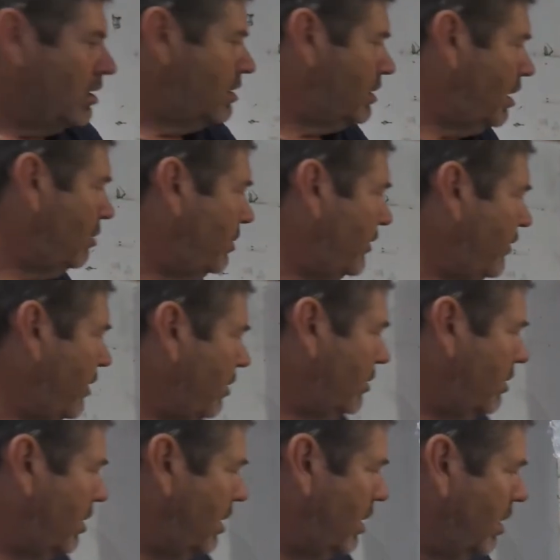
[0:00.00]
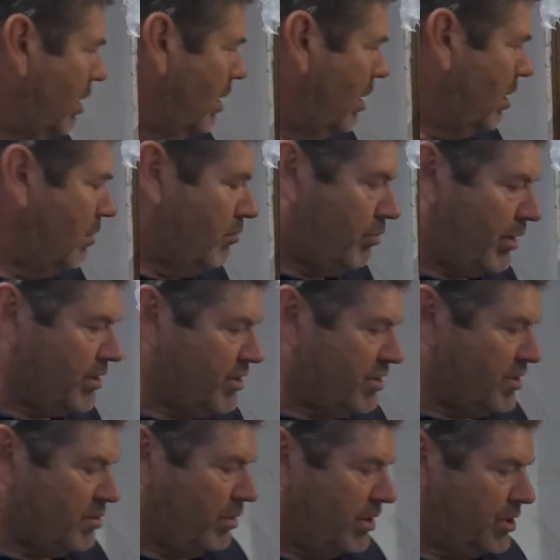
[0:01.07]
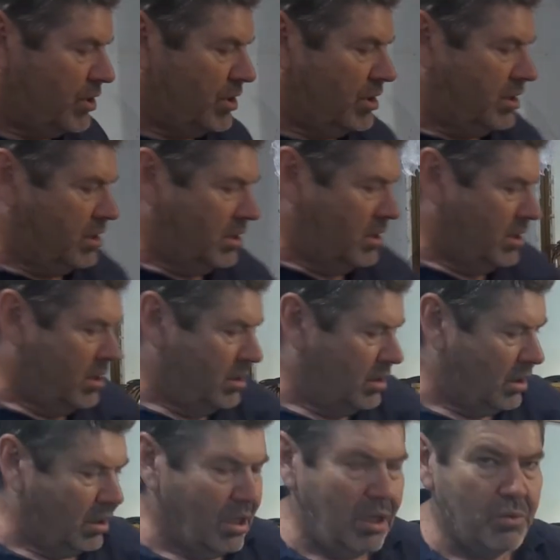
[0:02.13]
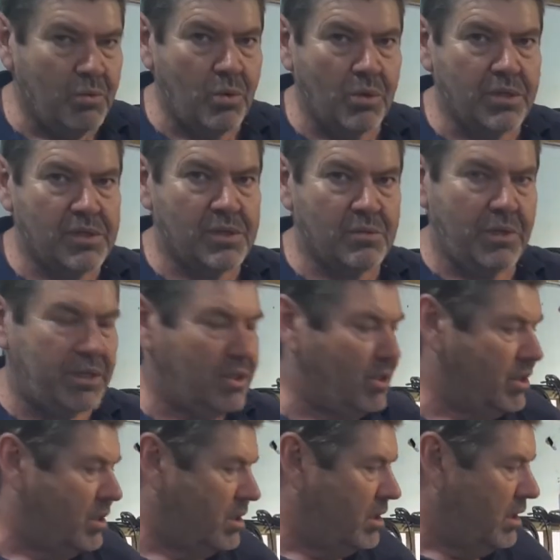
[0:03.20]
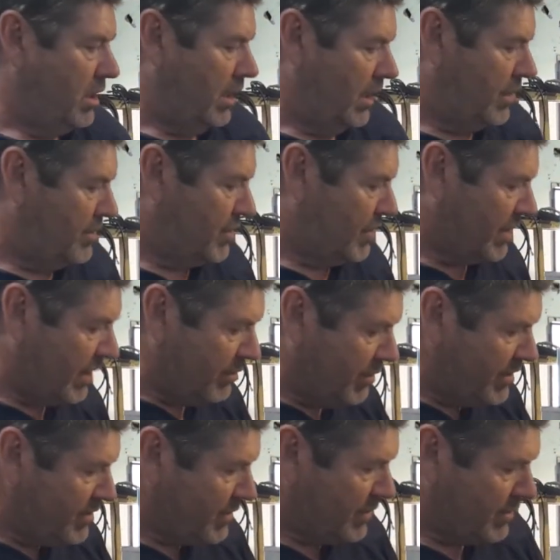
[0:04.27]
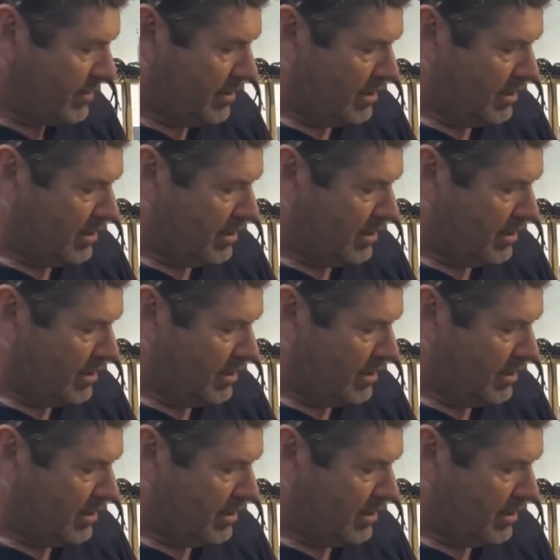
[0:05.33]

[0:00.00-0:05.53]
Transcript: So we've got the pressure switch, the low water switch in series